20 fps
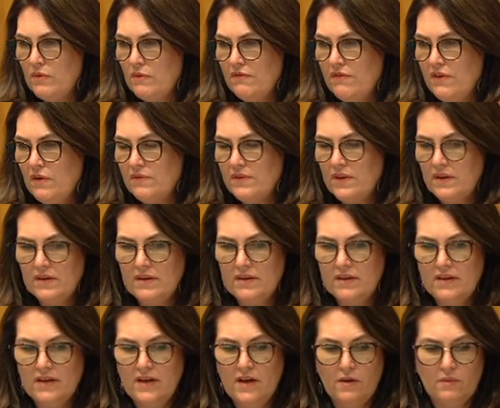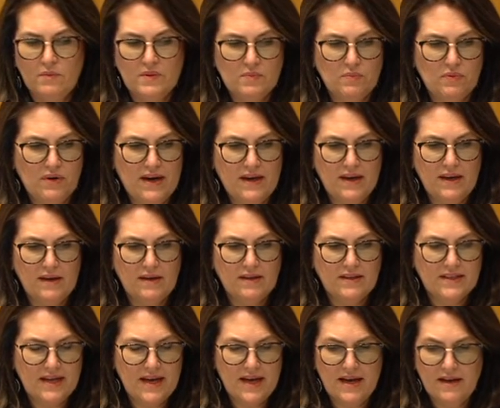felt that it was breaking
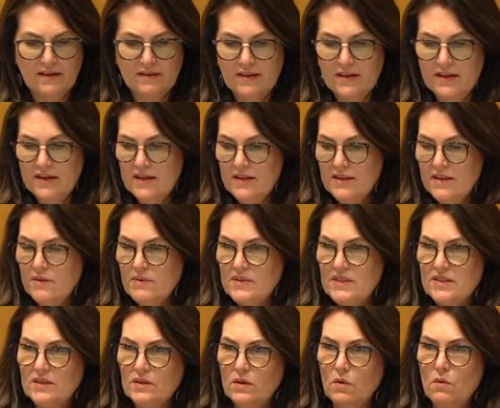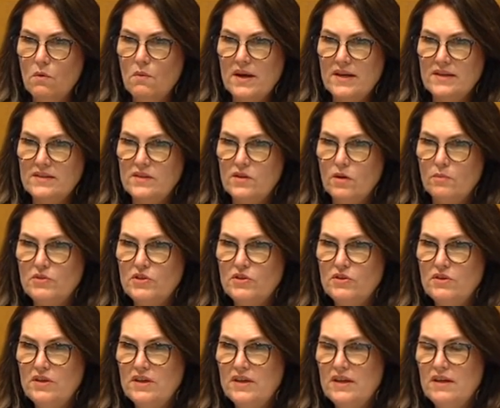down, there is still always the
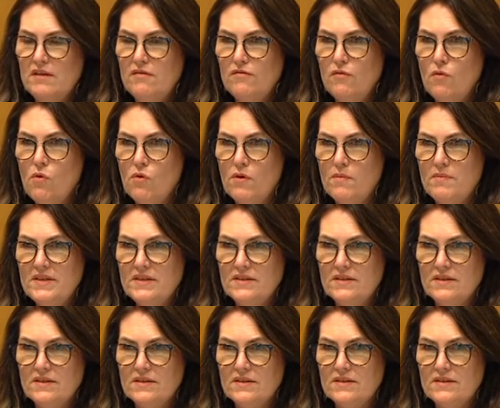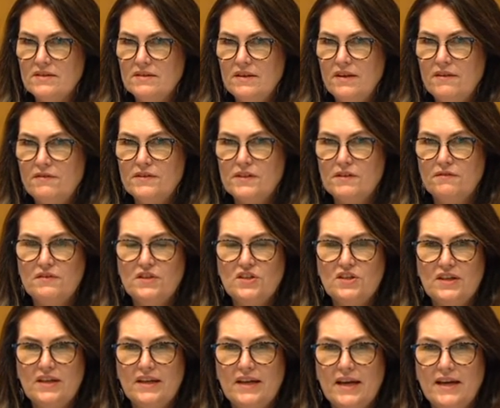opportunity for a business, if
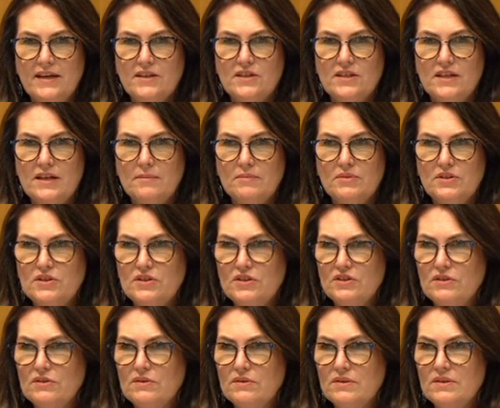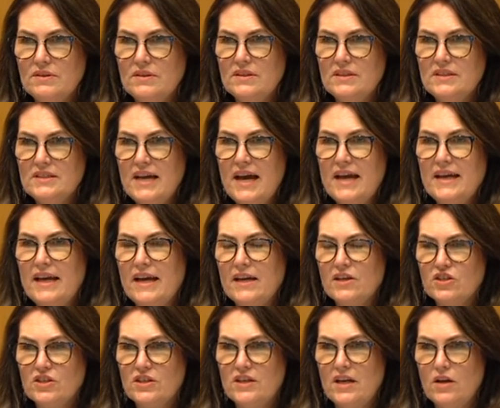sufficiently cashed up, to take
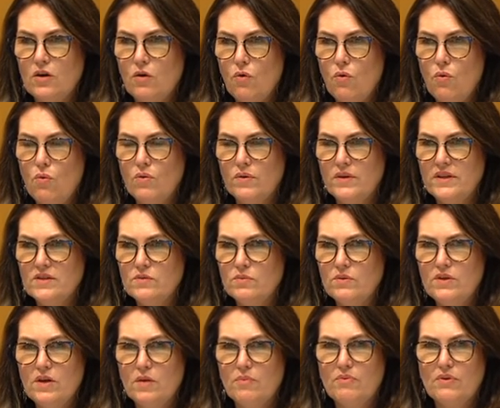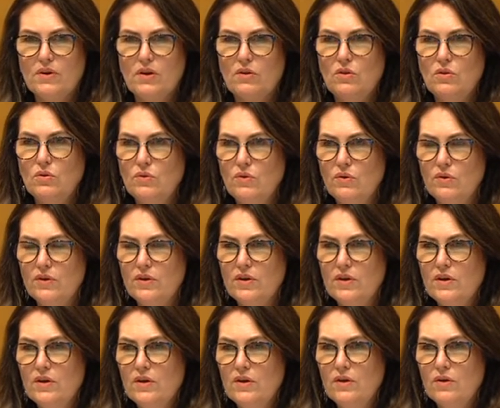action in a court. This would not preclude
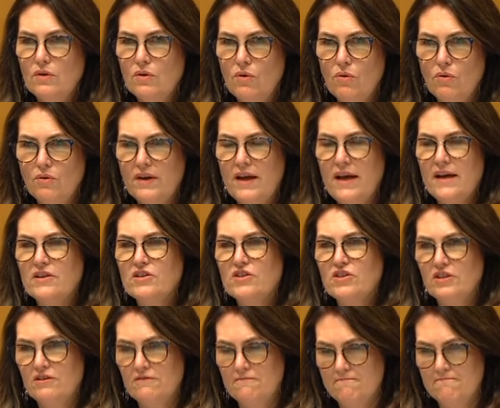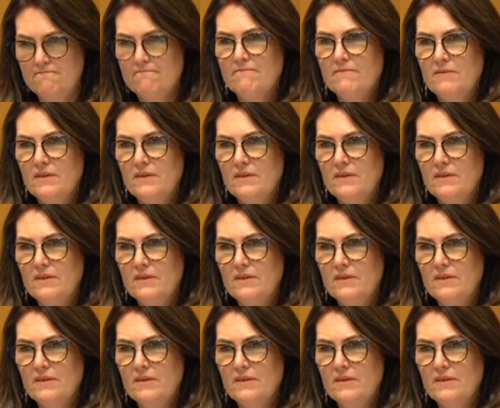court action. No.